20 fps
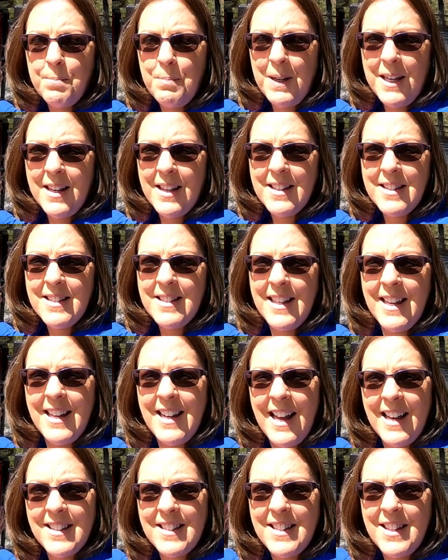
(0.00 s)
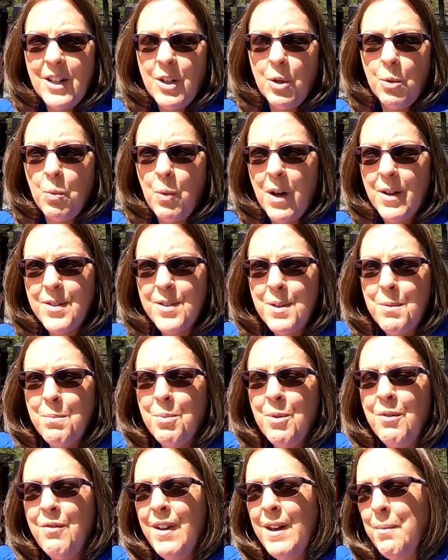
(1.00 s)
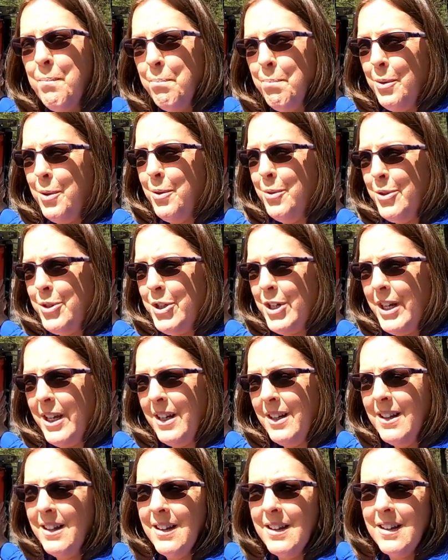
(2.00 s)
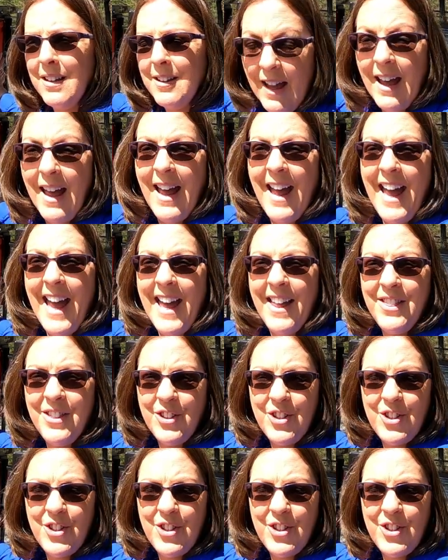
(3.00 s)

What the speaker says: because it has thicker walls that prevent bulging. And the